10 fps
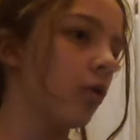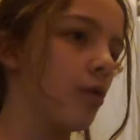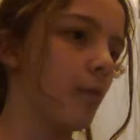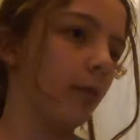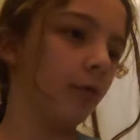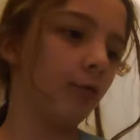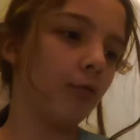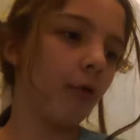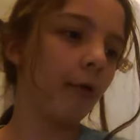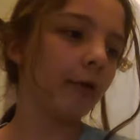they're both
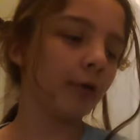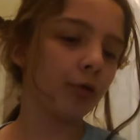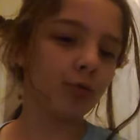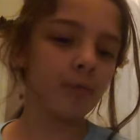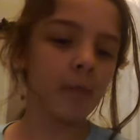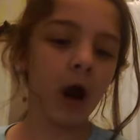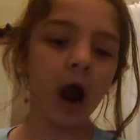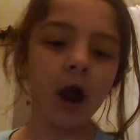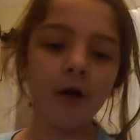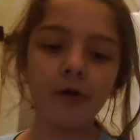very
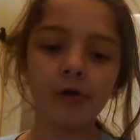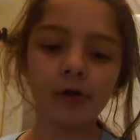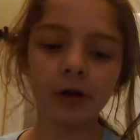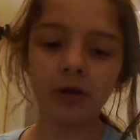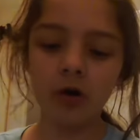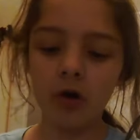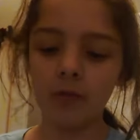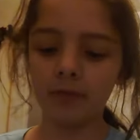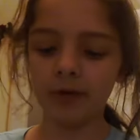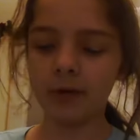inspiring
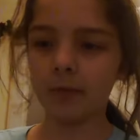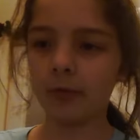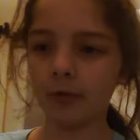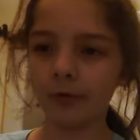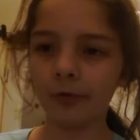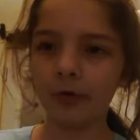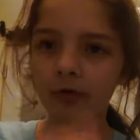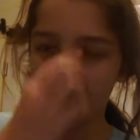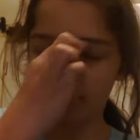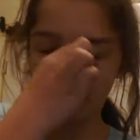people.
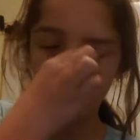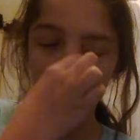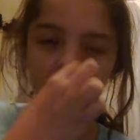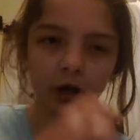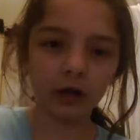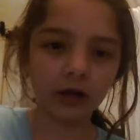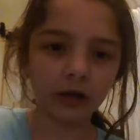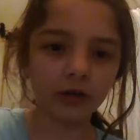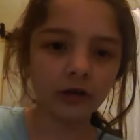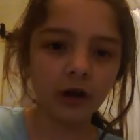They're
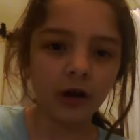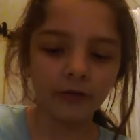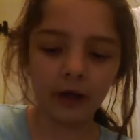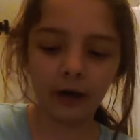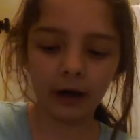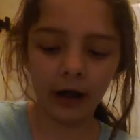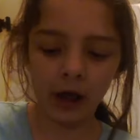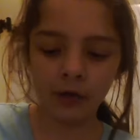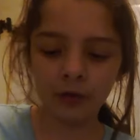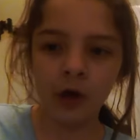kind, they're
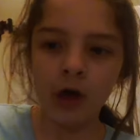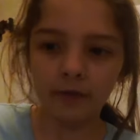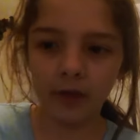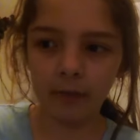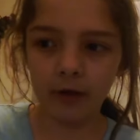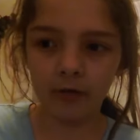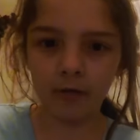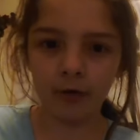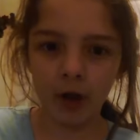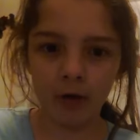nice, they make
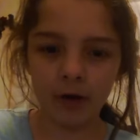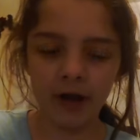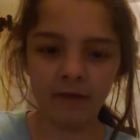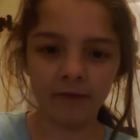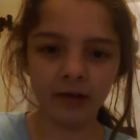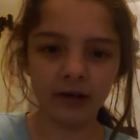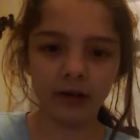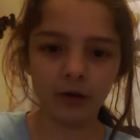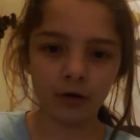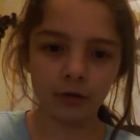really great
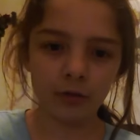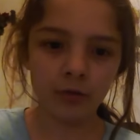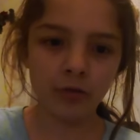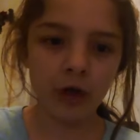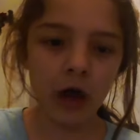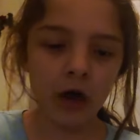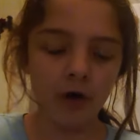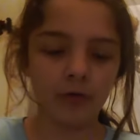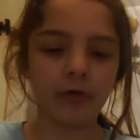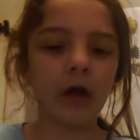videos,
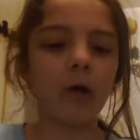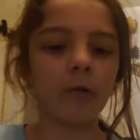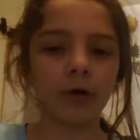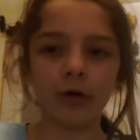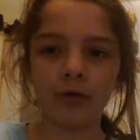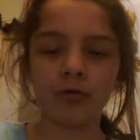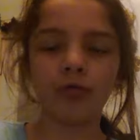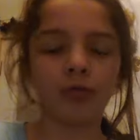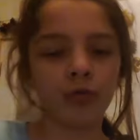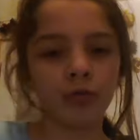they
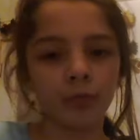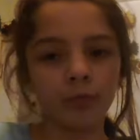always